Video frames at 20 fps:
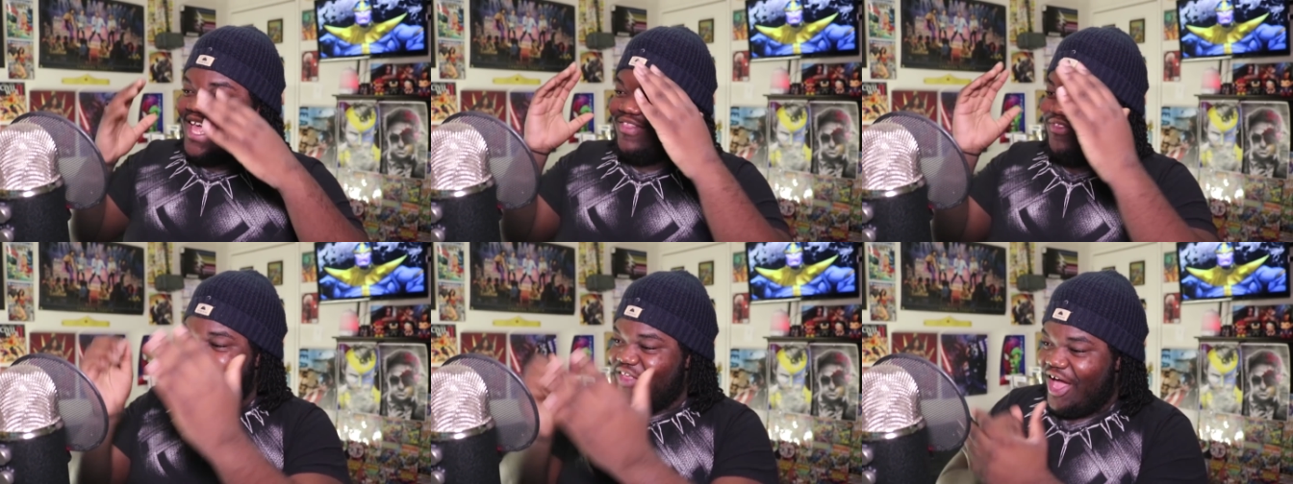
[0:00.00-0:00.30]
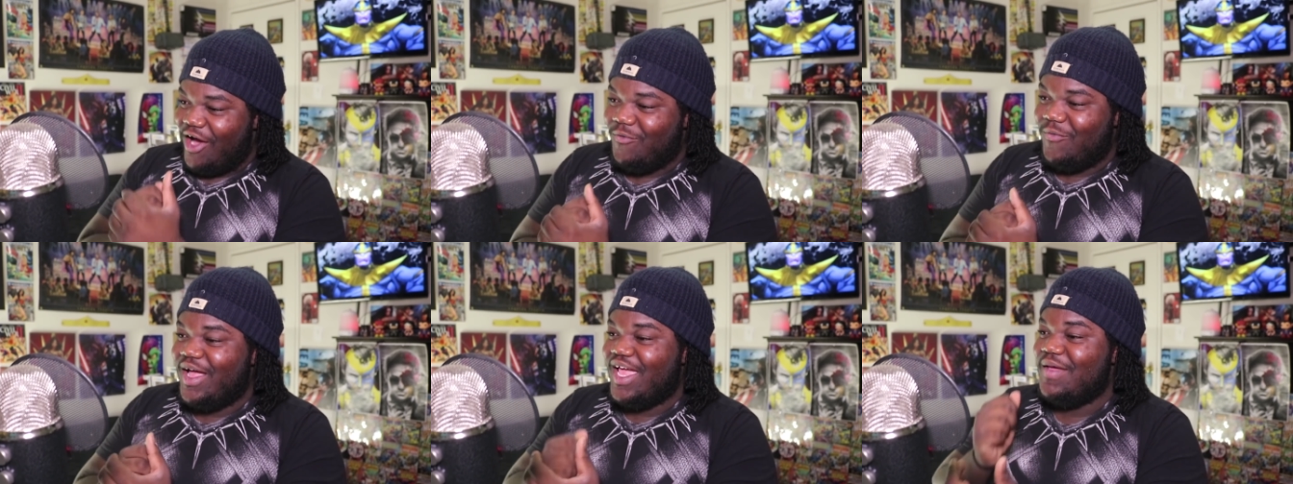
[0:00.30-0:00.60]
and
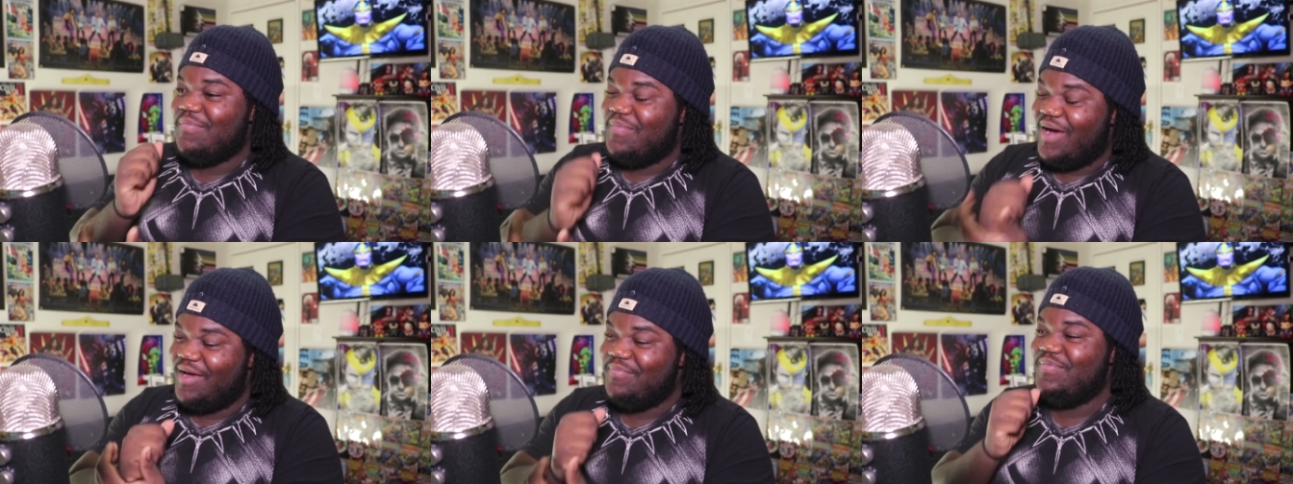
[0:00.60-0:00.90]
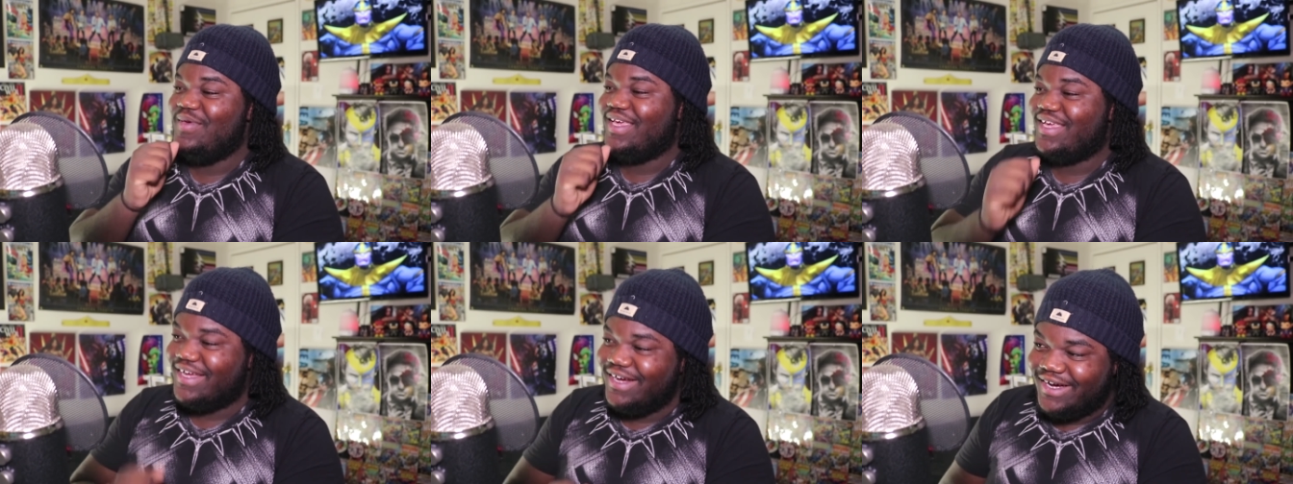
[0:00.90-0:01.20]
that way it
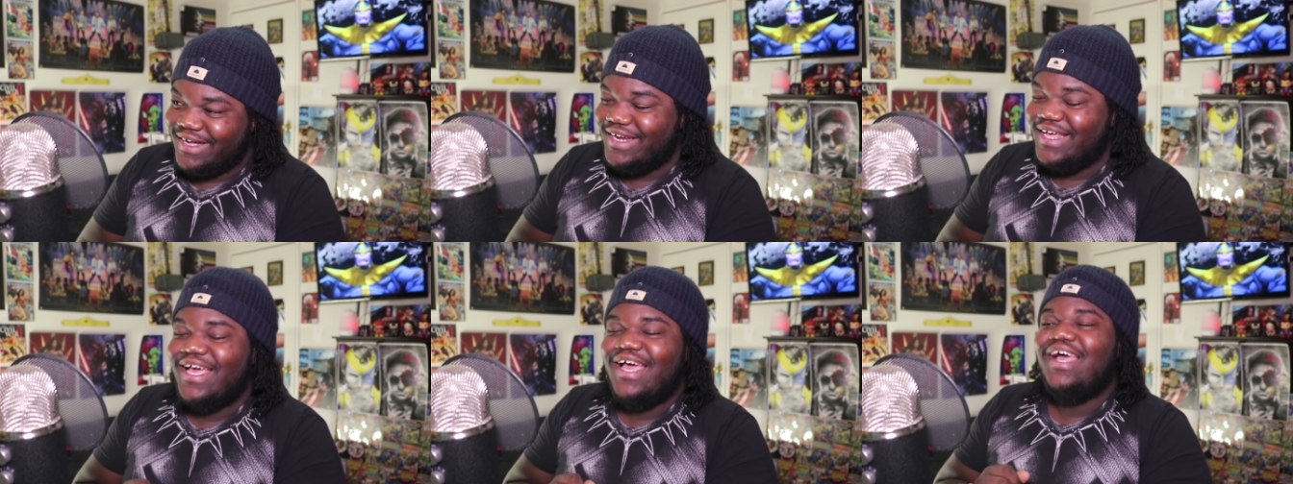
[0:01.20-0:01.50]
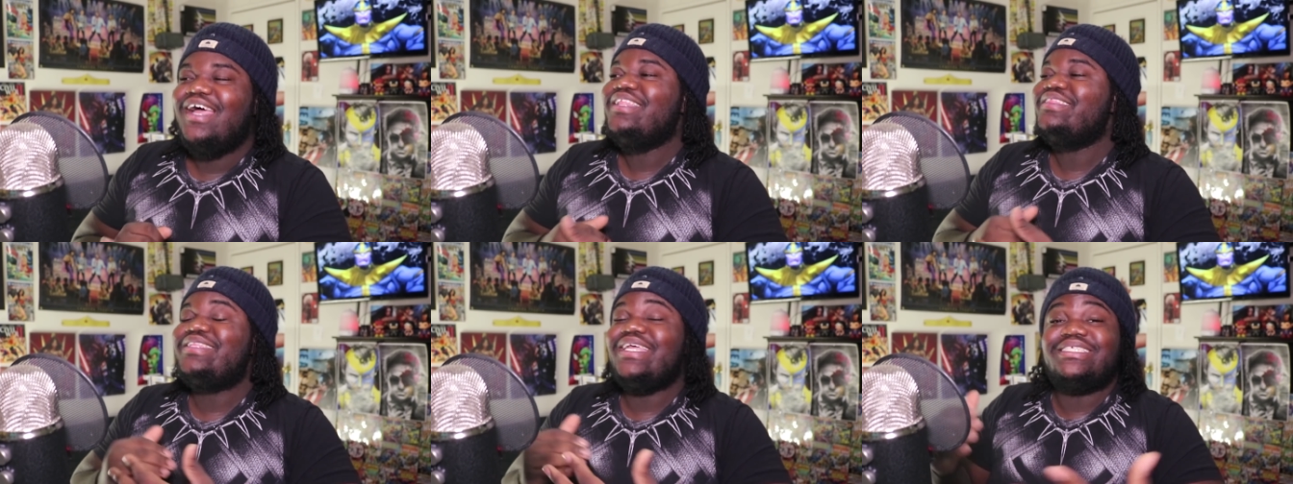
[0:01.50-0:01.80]
might be good.
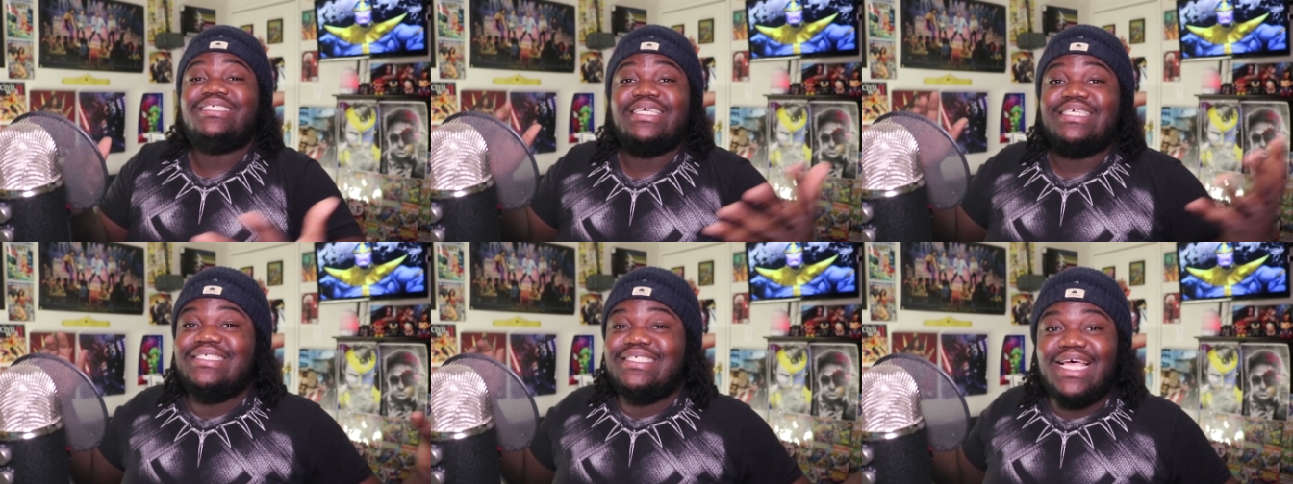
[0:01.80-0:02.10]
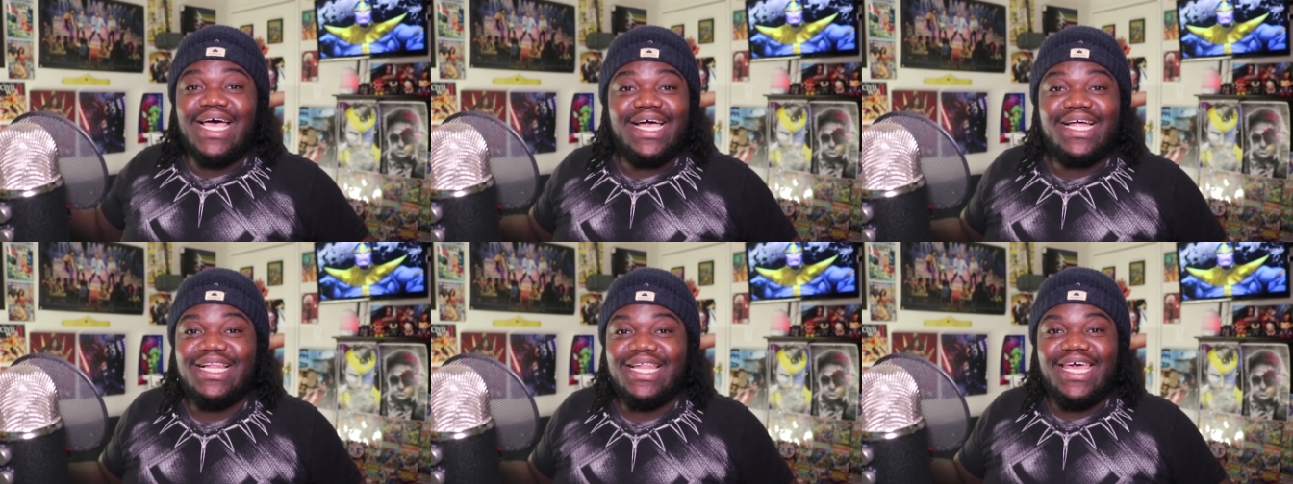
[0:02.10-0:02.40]
That's
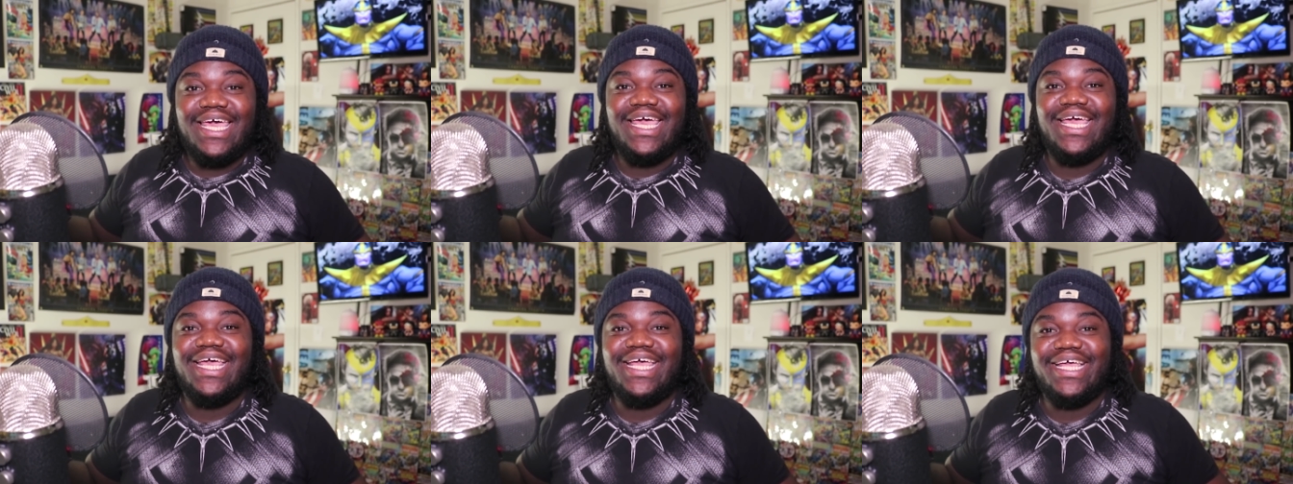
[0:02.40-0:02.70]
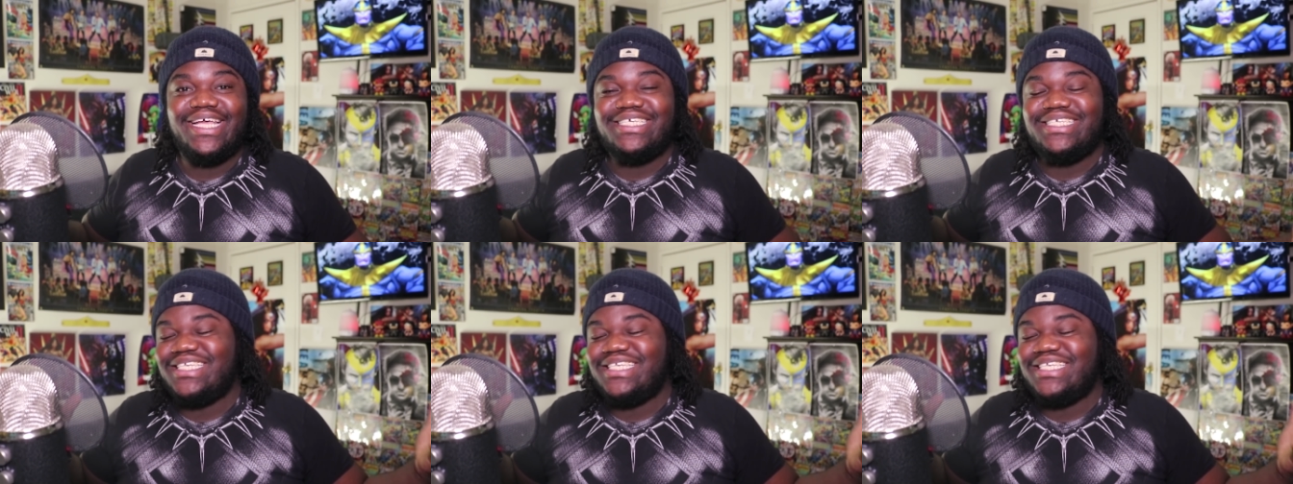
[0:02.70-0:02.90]
exactly,